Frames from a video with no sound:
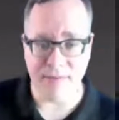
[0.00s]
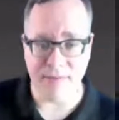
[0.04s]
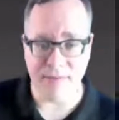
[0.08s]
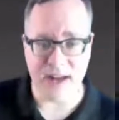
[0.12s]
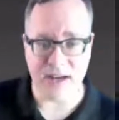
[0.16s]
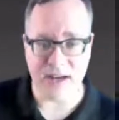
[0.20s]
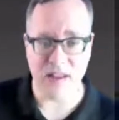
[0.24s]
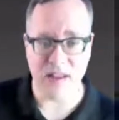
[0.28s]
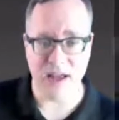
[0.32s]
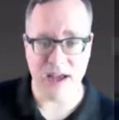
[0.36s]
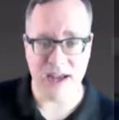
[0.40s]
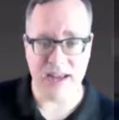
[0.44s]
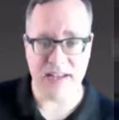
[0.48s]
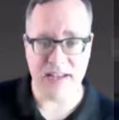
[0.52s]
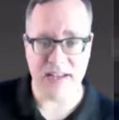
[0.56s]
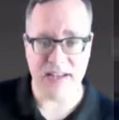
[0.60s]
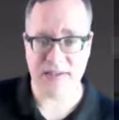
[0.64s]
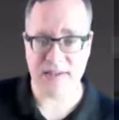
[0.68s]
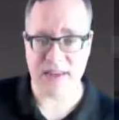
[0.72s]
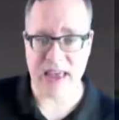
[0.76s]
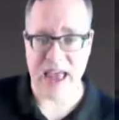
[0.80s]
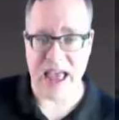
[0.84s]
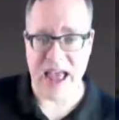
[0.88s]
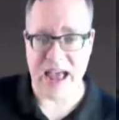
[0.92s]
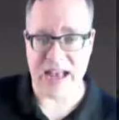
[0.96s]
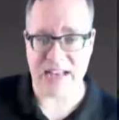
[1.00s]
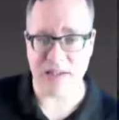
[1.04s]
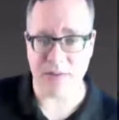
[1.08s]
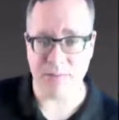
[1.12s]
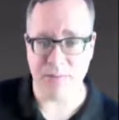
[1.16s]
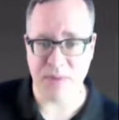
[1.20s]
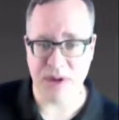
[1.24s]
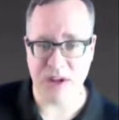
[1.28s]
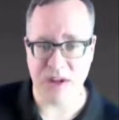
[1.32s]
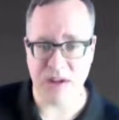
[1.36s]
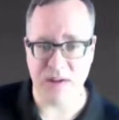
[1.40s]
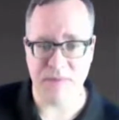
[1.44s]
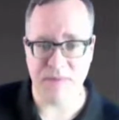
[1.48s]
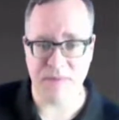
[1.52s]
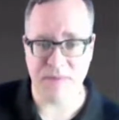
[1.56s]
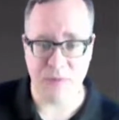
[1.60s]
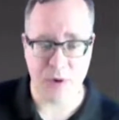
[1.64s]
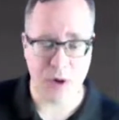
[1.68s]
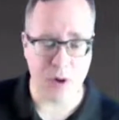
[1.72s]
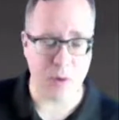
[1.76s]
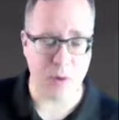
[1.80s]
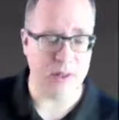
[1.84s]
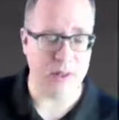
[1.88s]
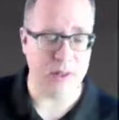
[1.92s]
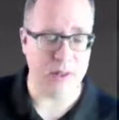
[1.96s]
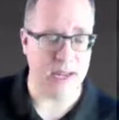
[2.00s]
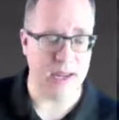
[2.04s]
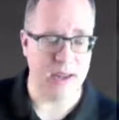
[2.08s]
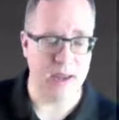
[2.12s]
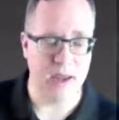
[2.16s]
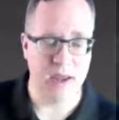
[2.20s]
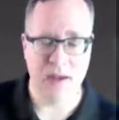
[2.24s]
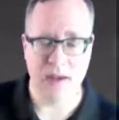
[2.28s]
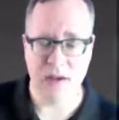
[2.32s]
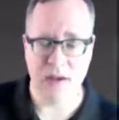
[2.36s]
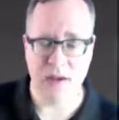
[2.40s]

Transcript: I've had clients ask me frequently,